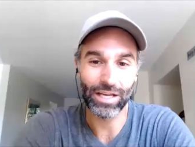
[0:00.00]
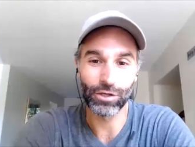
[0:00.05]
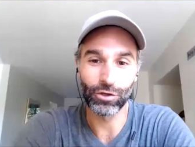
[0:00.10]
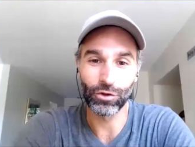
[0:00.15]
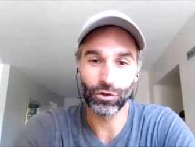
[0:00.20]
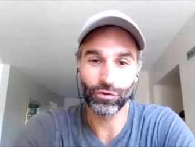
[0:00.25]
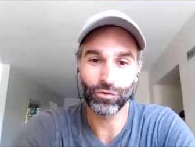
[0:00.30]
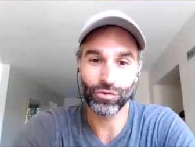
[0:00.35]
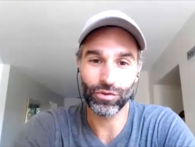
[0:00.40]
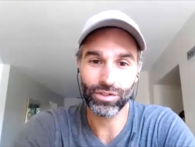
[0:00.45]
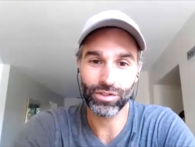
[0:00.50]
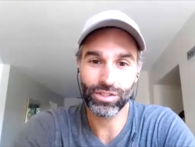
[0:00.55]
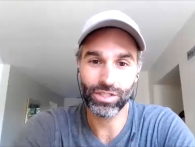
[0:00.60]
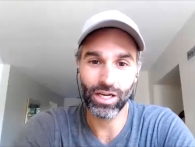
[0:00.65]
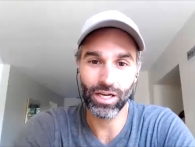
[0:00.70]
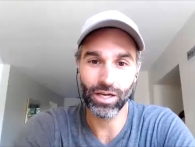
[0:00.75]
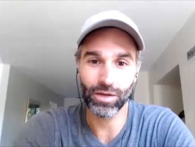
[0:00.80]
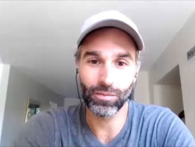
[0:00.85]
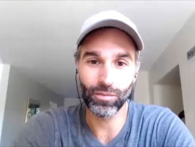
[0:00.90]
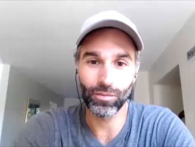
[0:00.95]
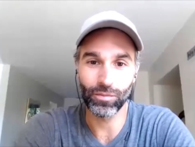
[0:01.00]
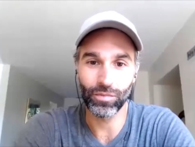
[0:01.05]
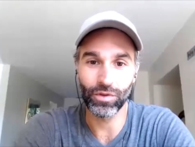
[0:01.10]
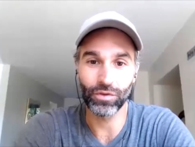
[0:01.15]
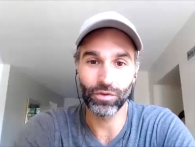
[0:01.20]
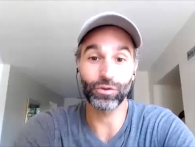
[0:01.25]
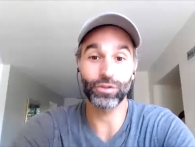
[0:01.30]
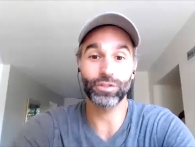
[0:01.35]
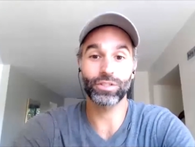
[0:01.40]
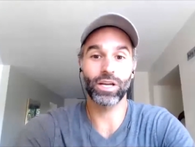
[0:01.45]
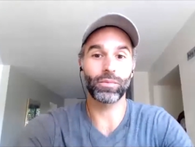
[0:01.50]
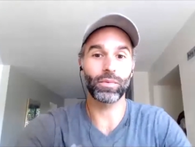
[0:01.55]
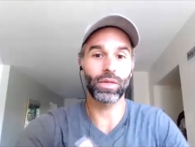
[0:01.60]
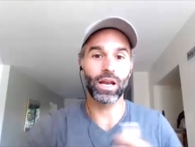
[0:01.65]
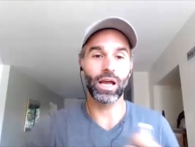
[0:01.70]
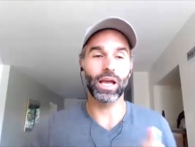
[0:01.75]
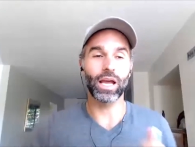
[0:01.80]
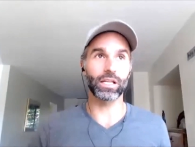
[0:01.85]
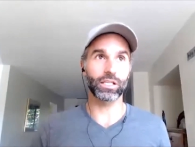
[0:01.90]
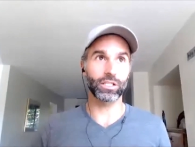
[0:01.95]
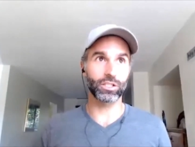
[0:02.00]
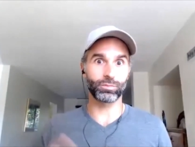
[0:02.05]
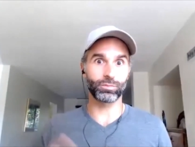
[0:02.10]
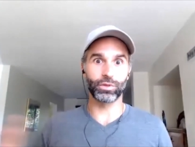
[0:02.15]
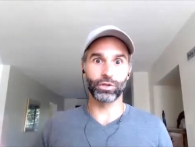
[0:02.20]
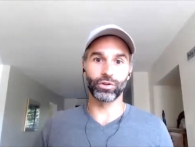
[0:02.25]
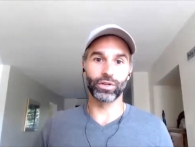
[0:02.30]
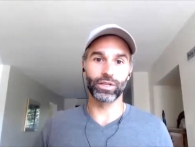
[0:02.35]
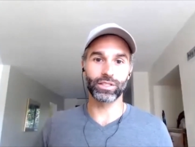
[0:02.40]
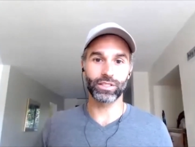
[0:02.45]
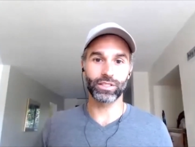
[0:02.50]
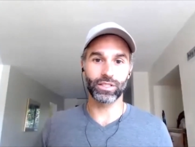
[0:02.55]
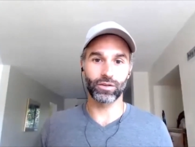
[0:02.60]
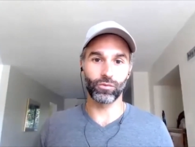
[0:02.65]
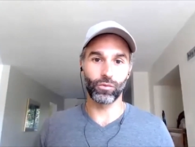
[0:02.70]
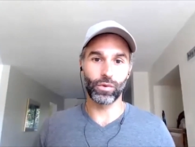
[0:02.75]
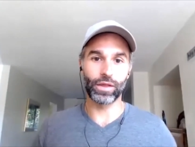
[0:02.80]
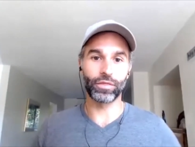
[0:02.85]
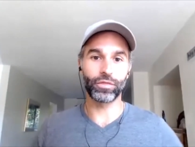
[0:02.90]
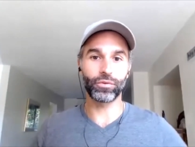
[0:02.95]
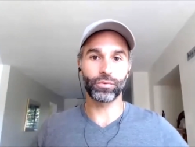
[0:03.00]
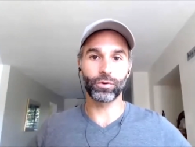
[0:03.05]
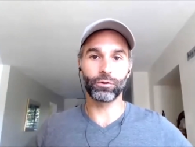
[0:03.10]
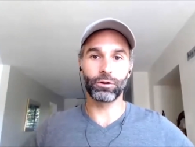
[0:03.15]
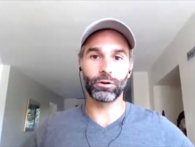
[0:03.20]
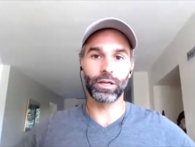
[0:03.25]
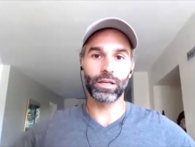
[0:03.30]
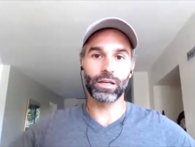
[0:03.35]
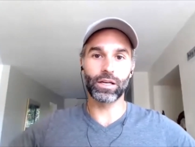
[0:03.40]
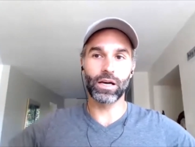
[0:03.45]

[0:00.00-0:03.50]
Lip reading: the first time that I experienced and went through it,